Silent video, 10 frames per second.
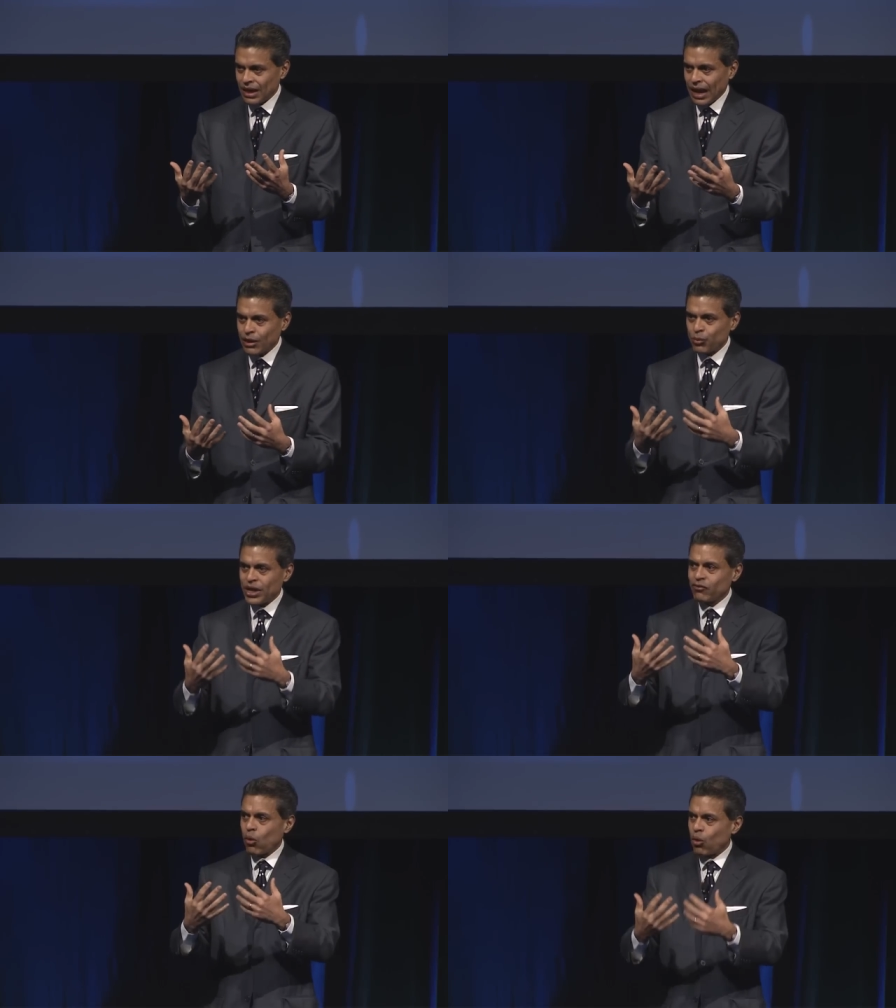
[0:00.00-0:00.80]
And we
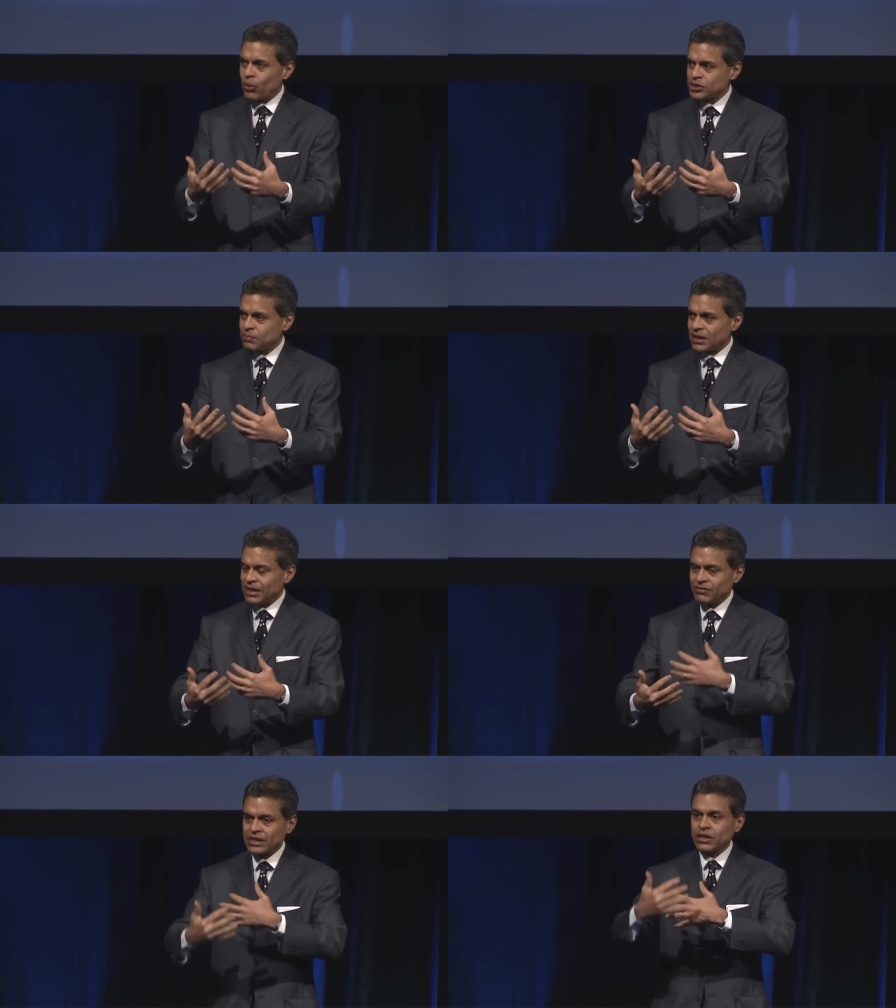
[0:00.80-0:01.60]
have always
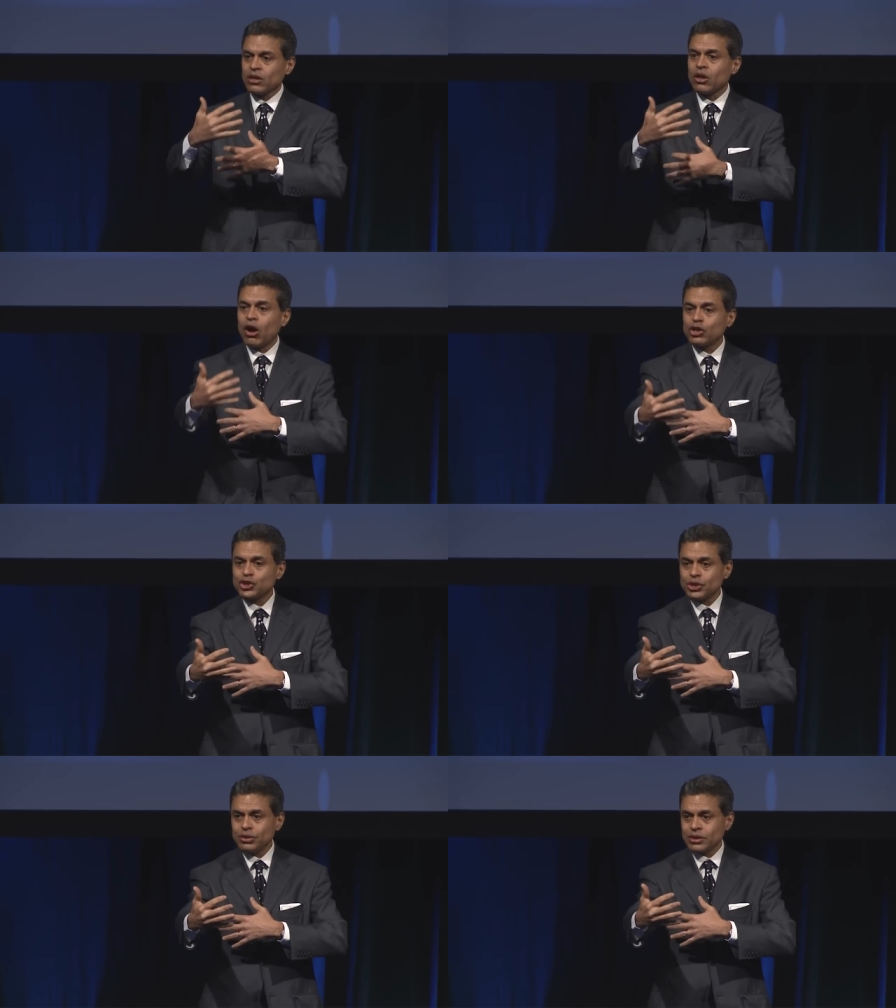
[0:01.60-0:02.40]
believed that the
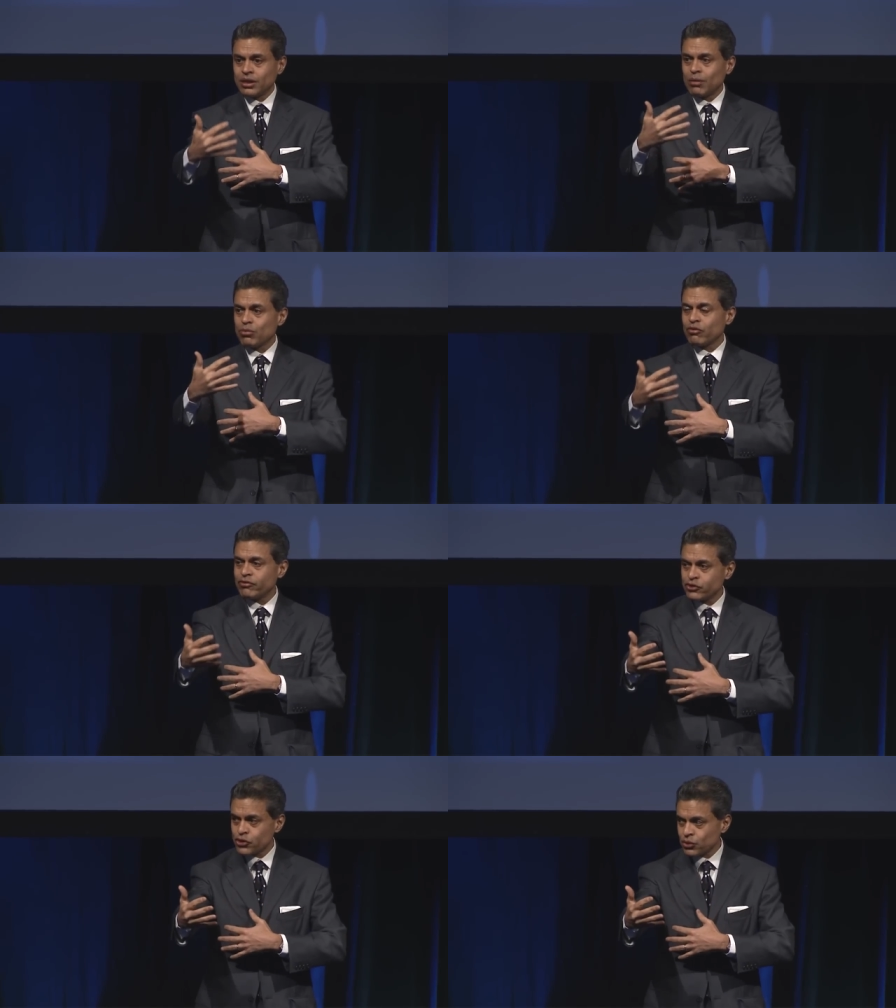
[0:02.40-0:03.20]
larger the number of
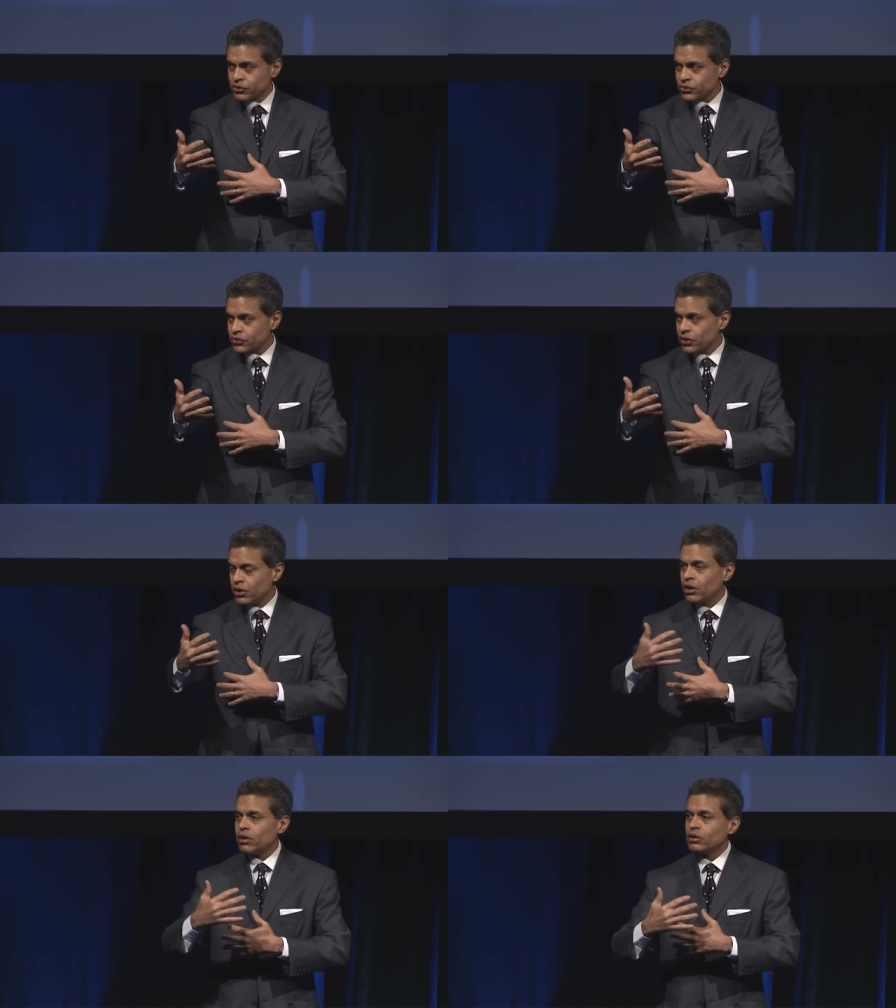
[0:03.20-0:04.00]
students,
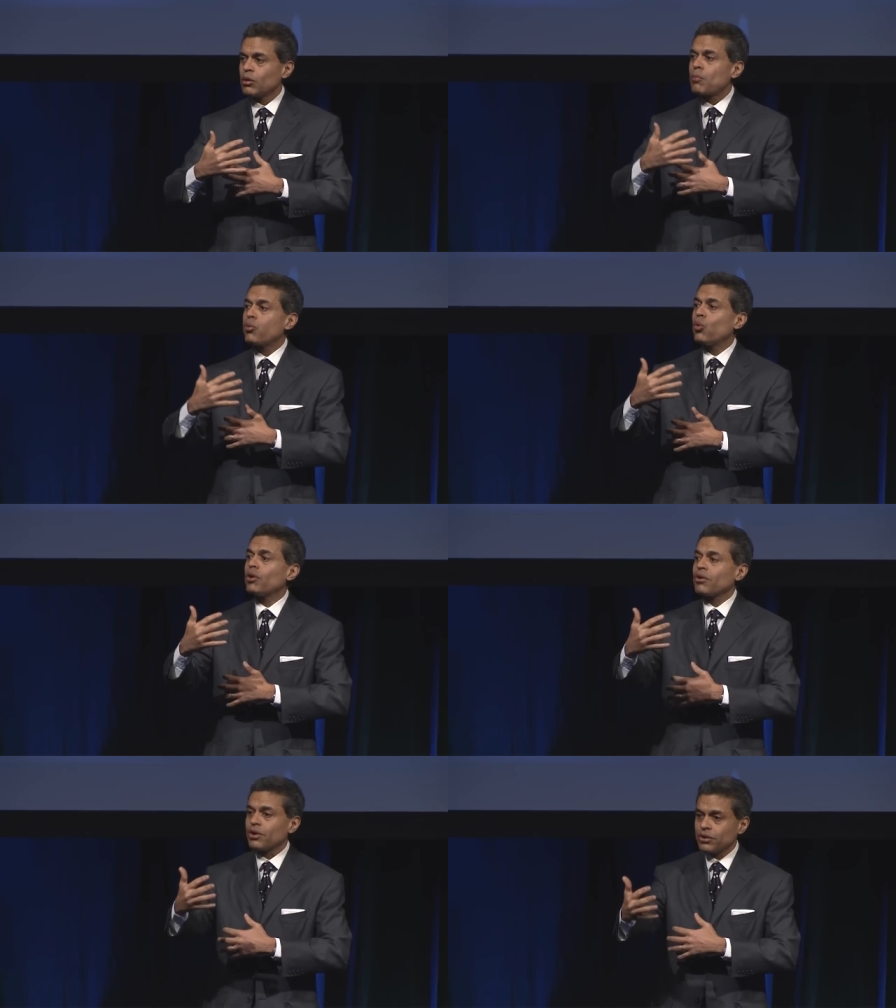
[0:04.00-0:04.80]
the
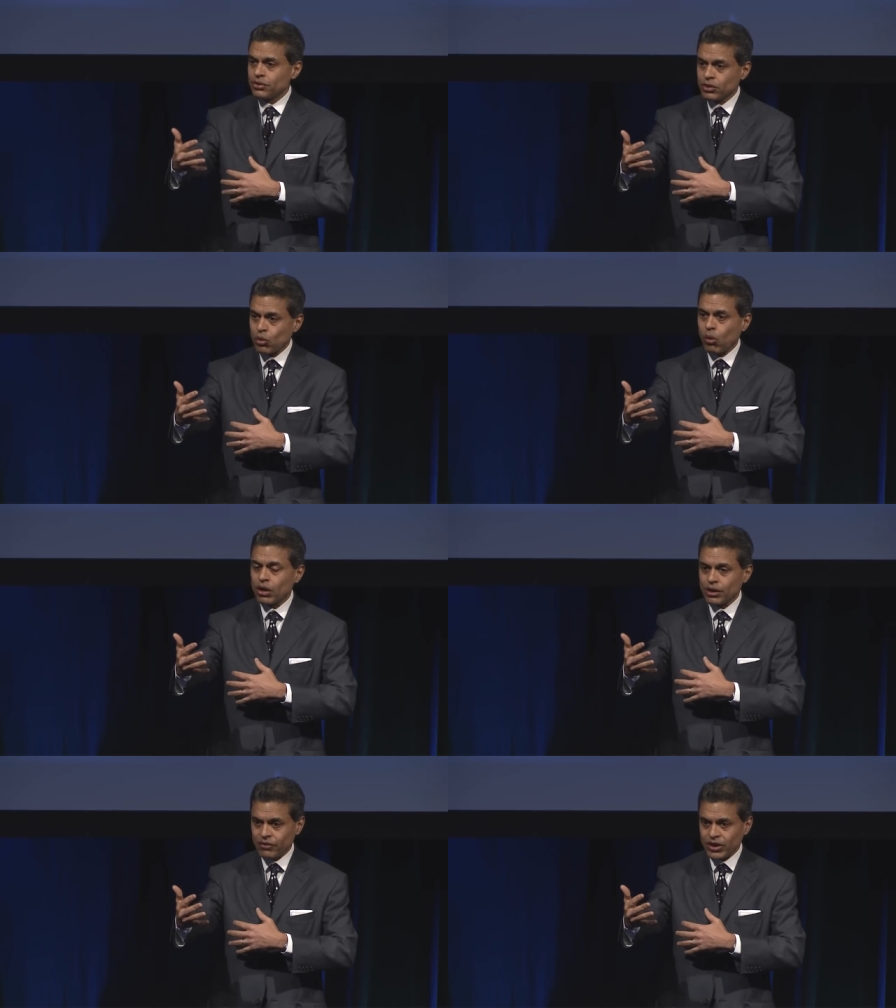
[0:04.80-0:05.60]
poorer the
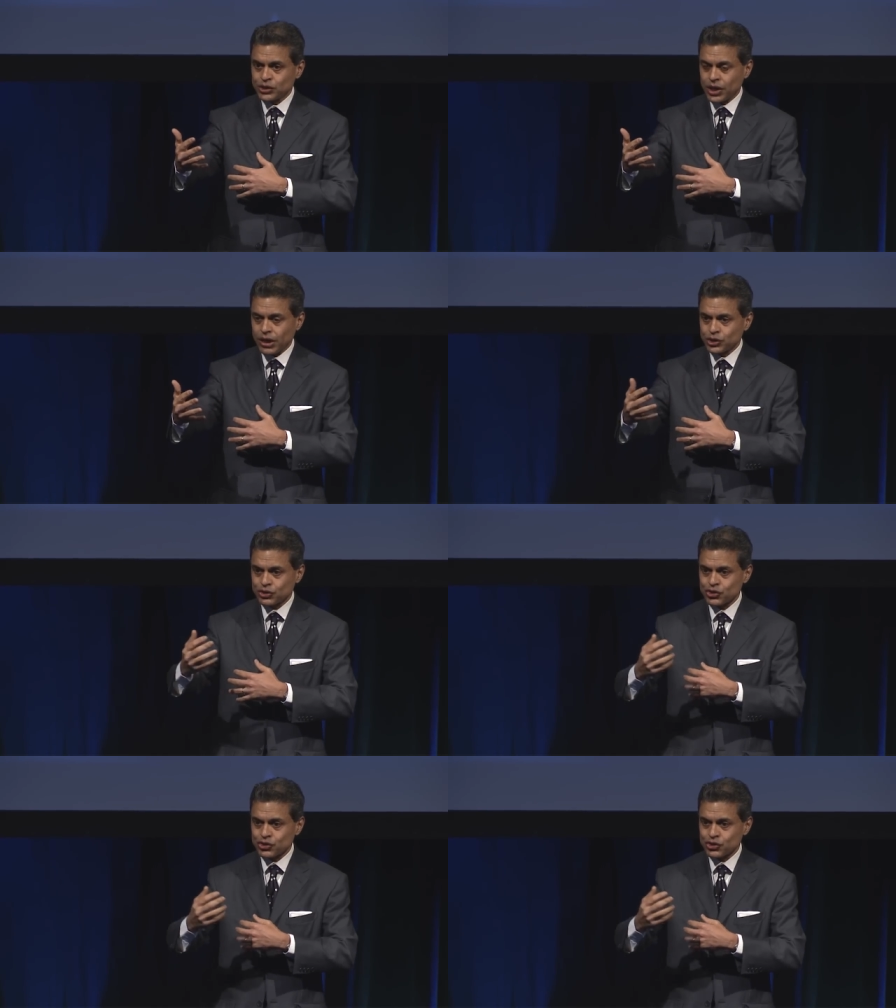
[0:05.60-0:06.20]
quality of education.